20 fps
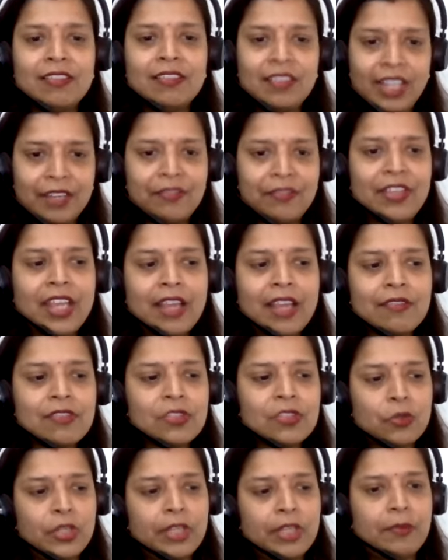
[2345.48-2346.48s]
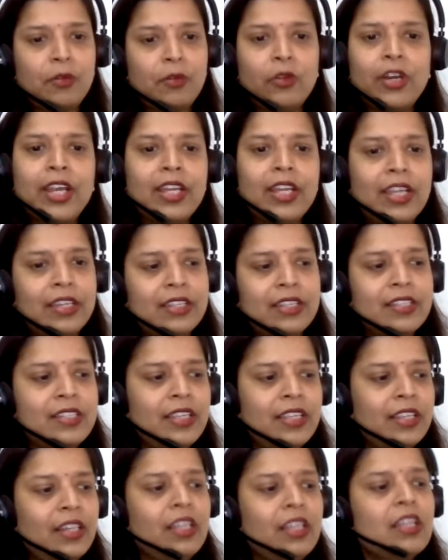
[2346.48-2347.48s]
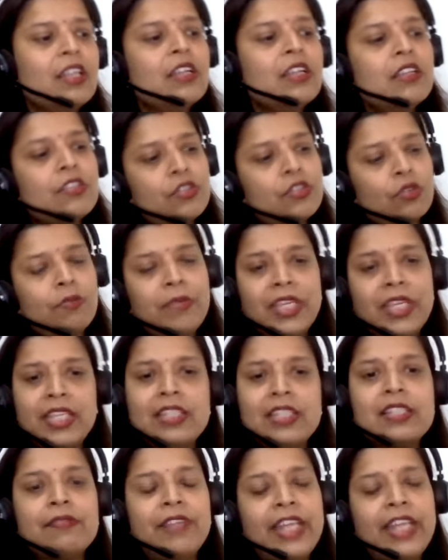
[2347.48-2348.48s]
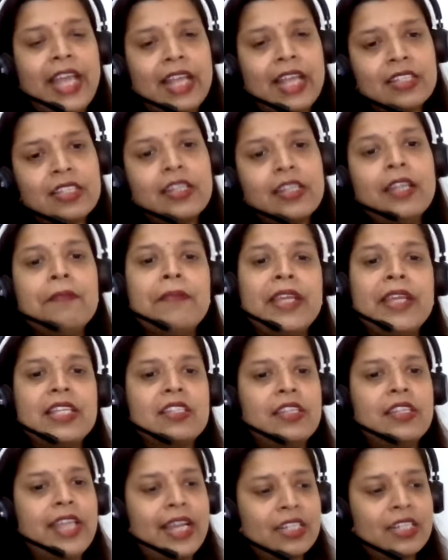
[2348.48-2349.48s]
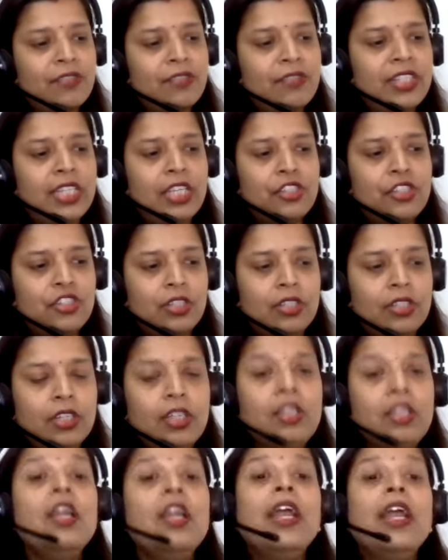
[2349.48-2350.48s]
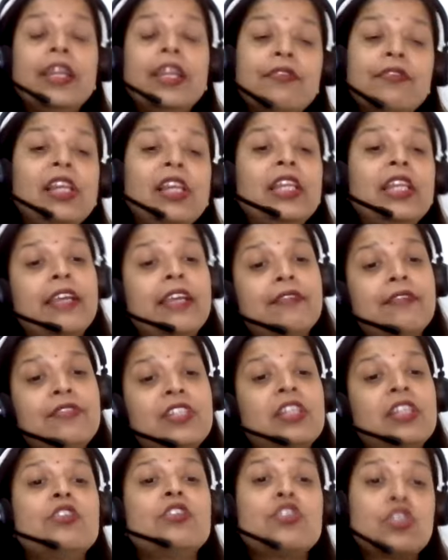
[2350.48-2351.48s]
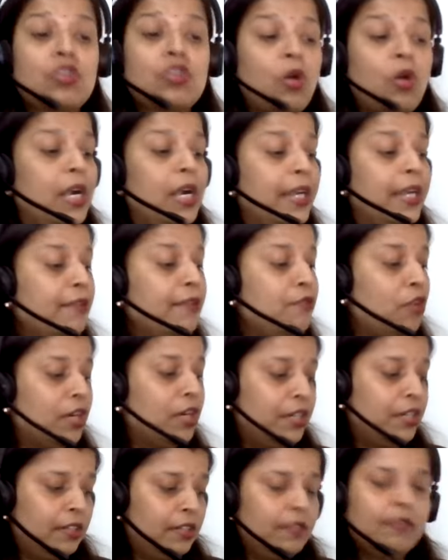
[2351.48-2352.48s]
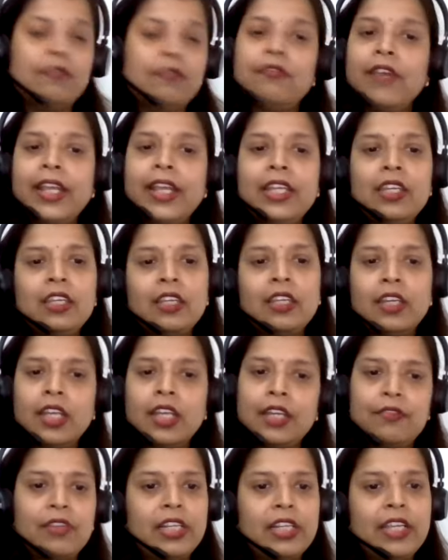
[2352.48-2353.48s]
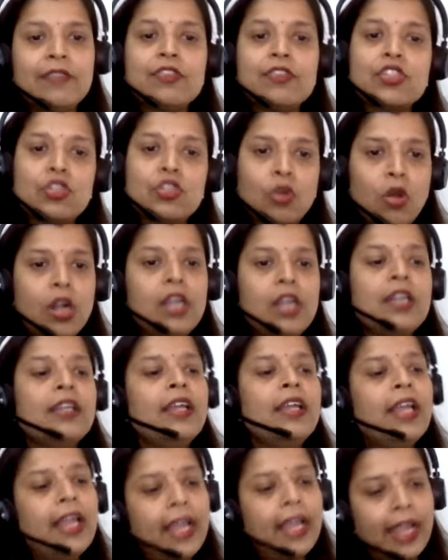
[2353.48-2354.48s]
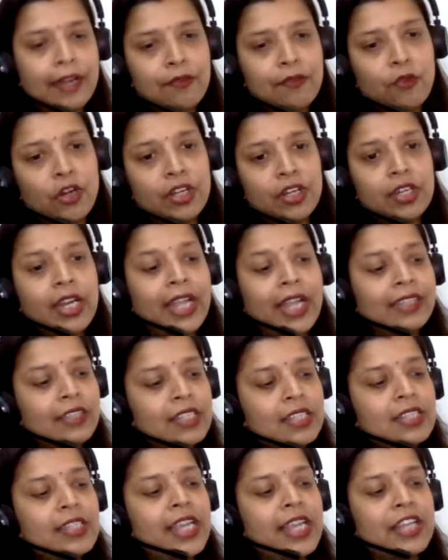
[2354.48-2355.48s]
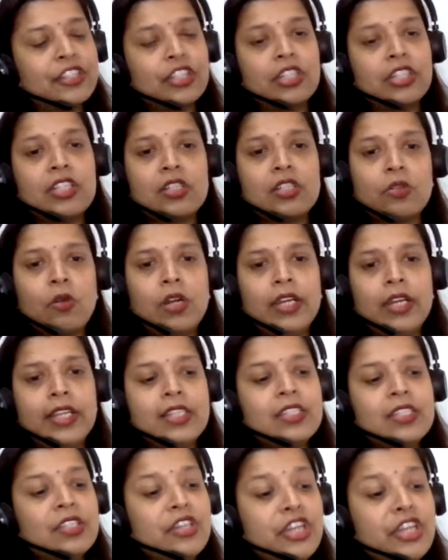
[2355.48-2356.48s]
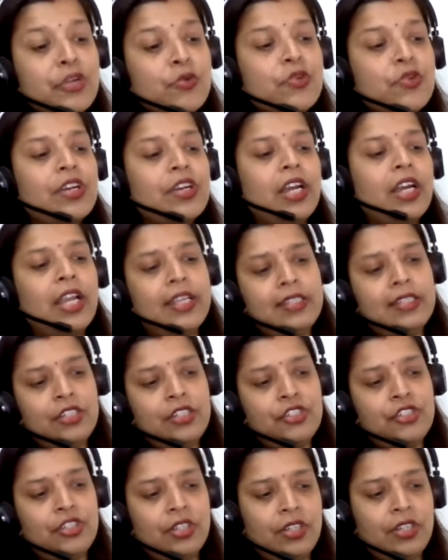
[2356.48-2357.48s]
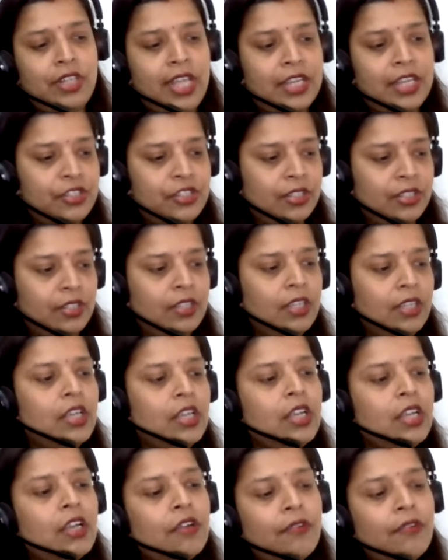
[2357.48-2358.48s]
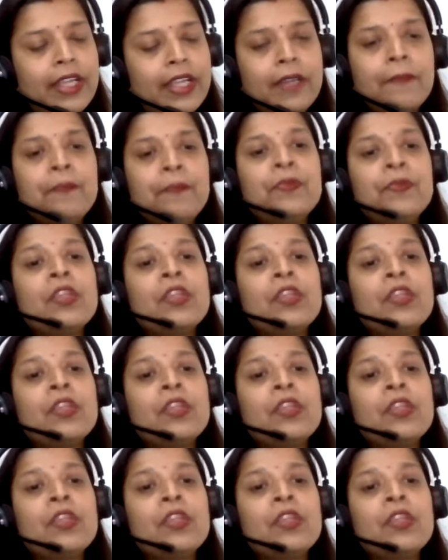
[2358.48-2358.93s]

that we have sodium chloride, NaCl. So means when acid and base reacts with each other, it will gives salt and water. Fine, it will give salt and water, and this reaction is called as neutralization reaction. Fine.